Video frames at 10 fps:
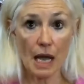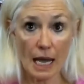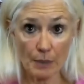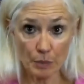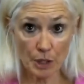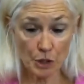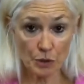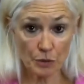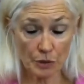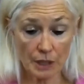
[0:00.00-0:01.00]
a high
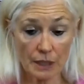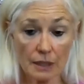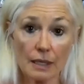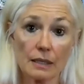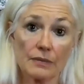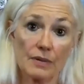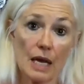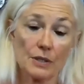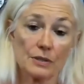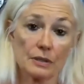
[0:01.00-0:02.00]
pressure organ and the
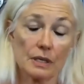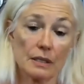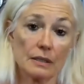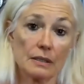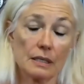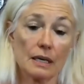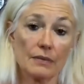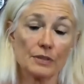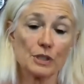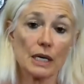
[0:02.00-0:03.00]

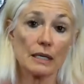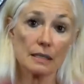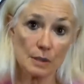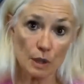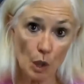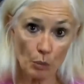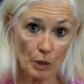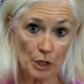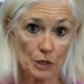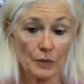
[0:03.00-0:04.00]
vagina is low
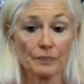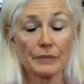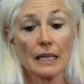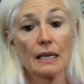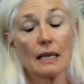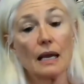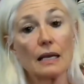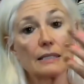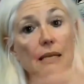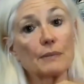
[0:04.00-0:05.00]
pressure.
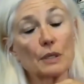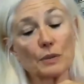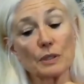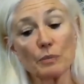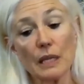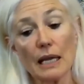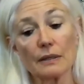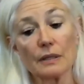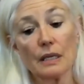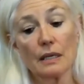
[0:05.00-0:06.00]
Same thing with the
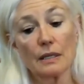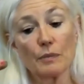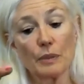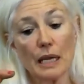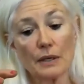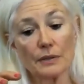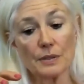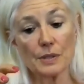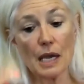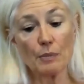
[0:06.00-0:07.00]
bladder. The bladder
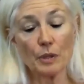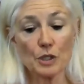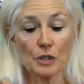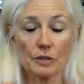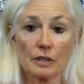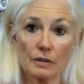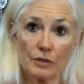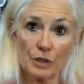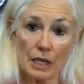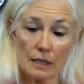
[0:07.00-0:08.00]
is high pressure and the
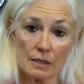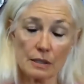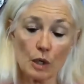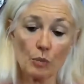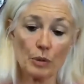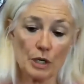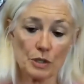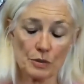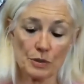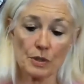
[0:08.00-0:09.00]
vagina is low
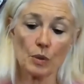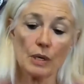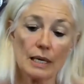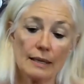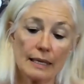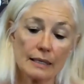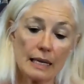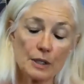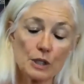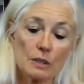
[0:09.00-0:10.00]
pressure. So they can
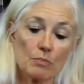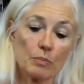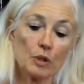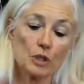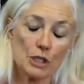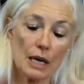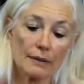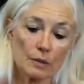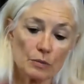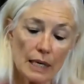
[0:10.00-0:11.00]
actually push
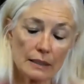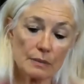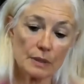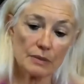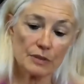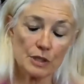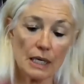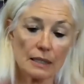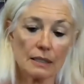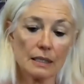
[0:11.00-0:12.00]
out. The rectum and the
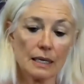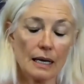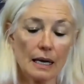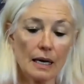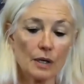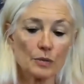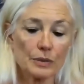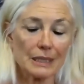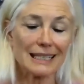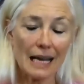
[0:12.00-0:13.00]
vagina aren't
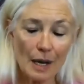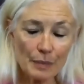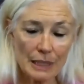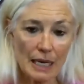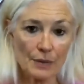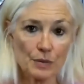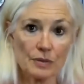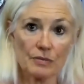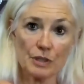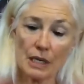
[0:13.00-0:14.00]
really coming out through
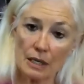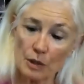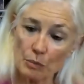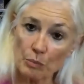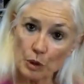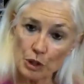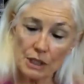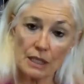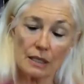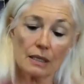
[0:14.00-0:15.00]
the vagina. They're
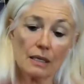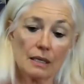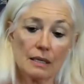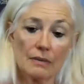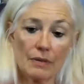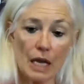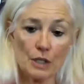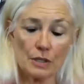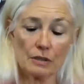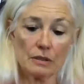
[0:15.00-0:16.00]
pushing the
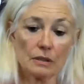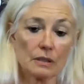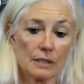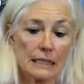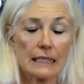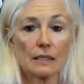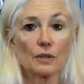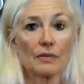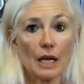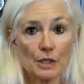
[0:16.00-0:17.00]
vaginal skin
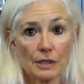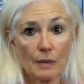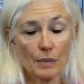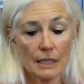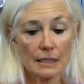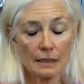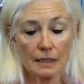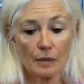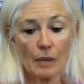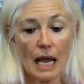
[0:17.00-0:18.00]
or vaginal
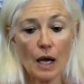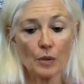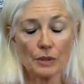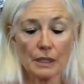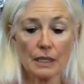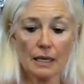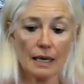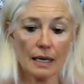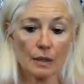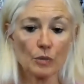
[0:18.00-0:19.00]
epithelium out.
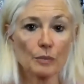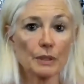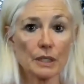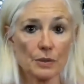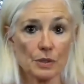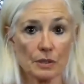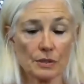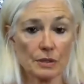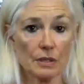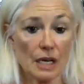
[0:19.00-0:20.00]
And a woman can
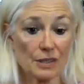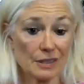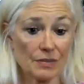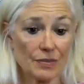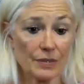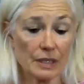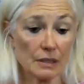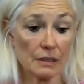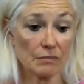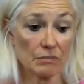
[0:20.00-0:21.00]
start to actually
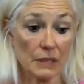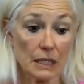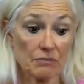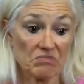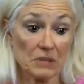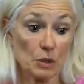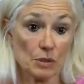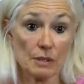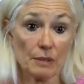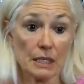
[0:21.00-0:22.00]
feel like,
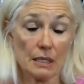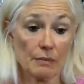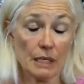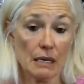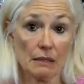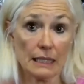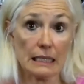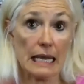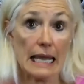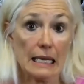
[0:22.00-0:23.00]
something coming out, like
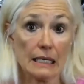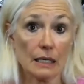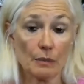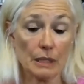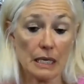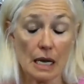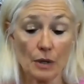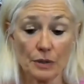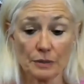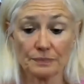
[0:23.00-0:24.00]
an egg coming
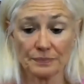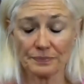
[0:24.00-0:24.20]
out, or